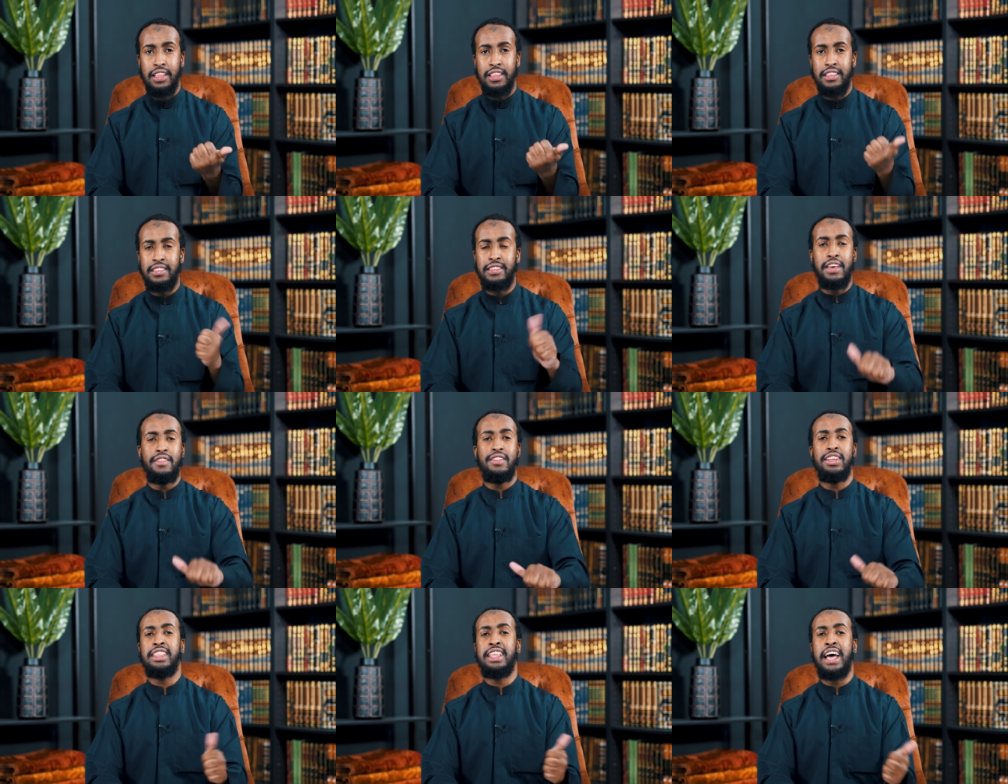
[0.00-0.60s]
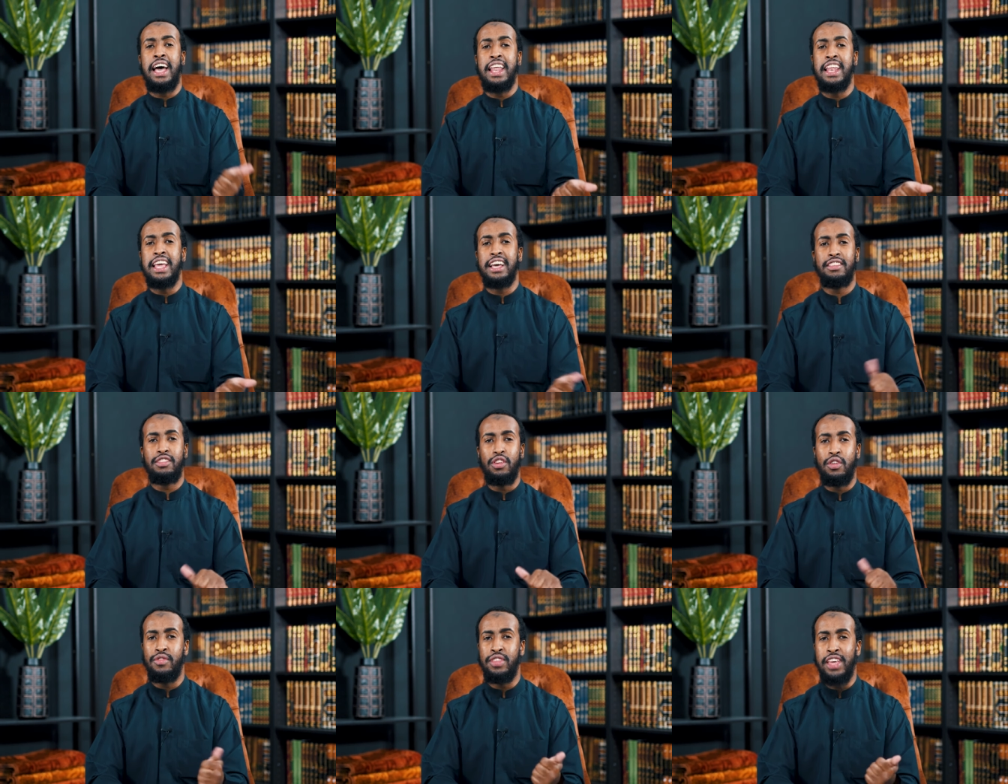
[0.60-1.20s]
seven
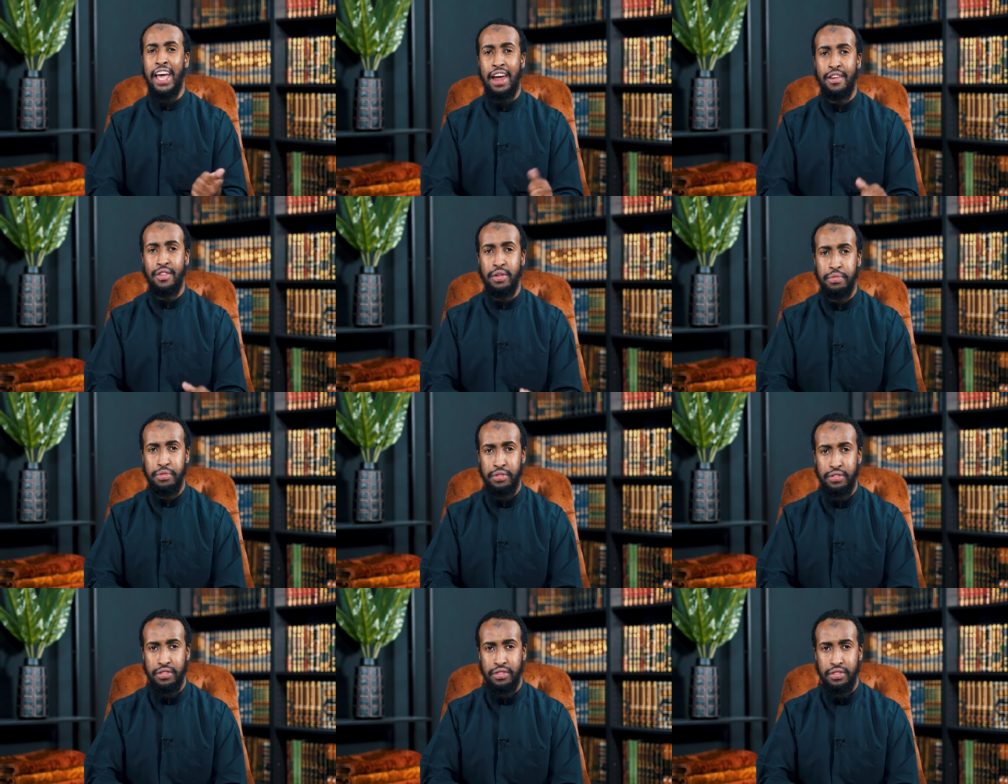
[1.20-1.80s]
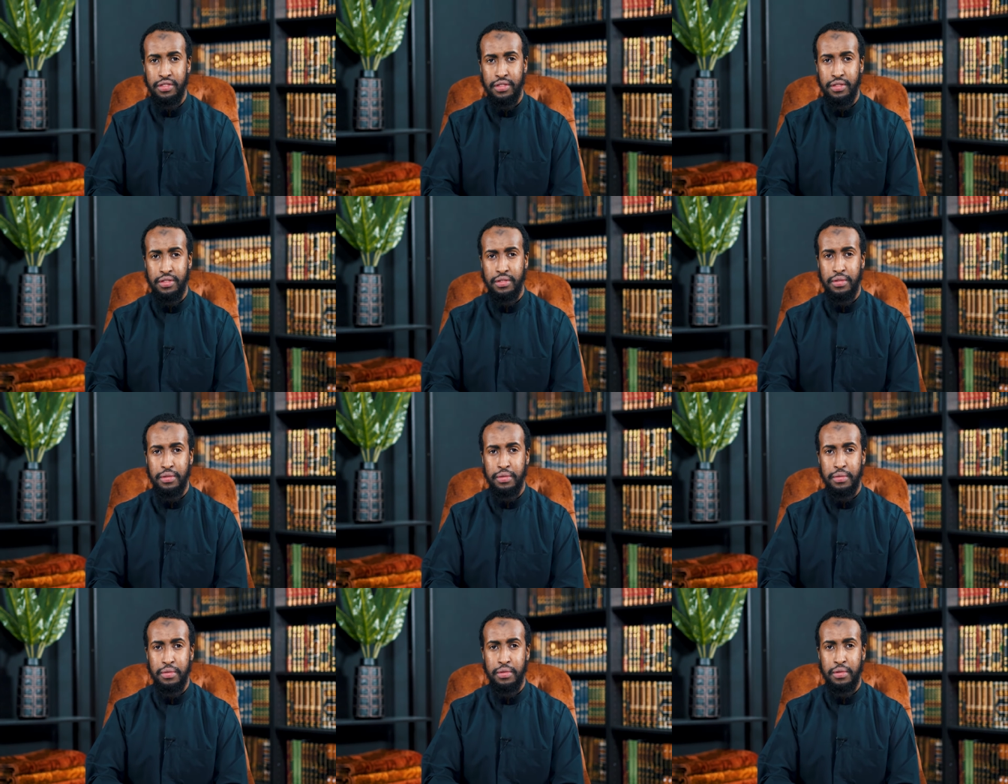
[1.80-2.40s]
dialects of the Arabs.
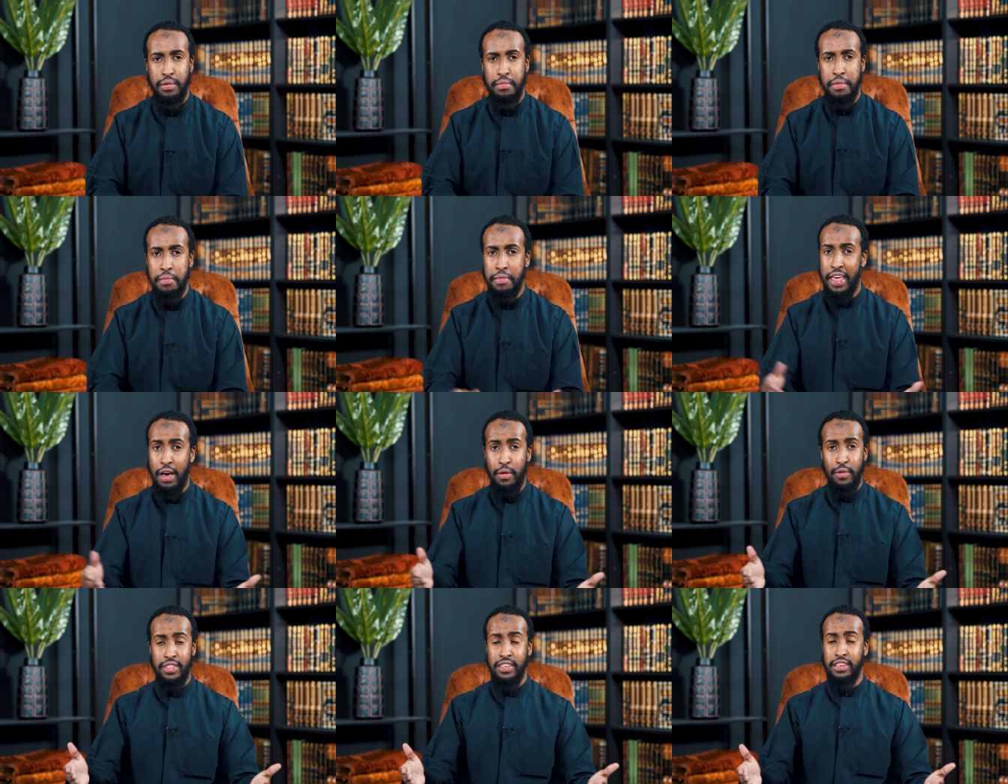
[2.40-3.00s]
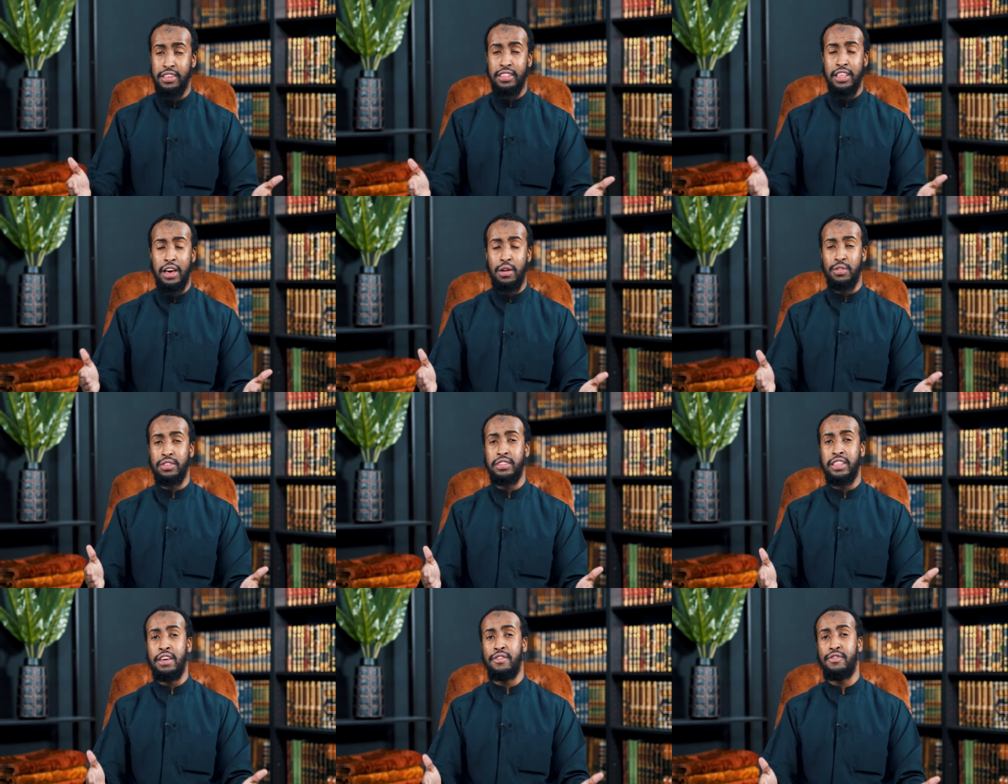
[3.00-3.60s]
Remember that was, that
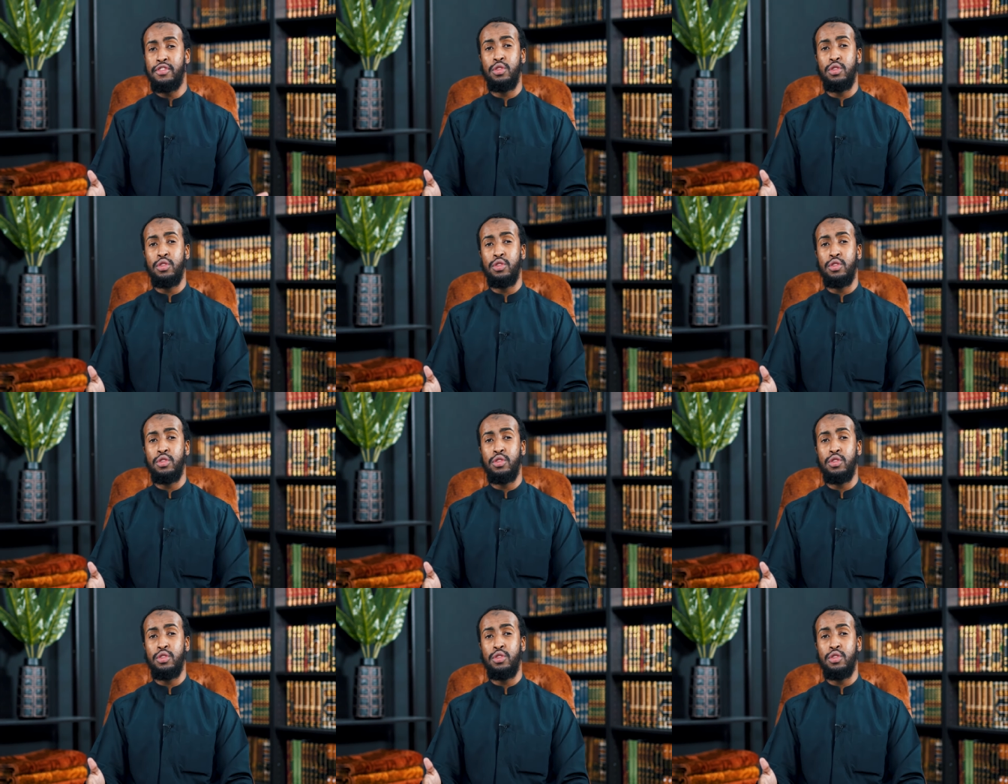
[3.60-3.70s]
was their